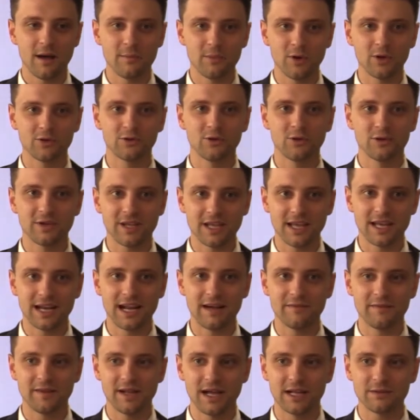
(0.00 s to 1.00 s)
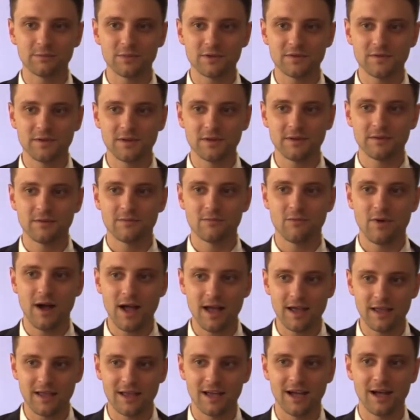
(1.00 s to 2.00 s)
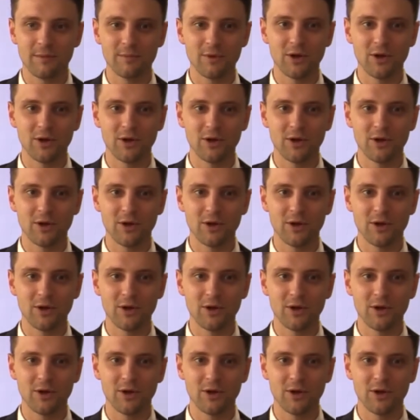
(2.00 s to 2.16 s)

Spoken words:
I'm not talking enough in atmosphere. Why?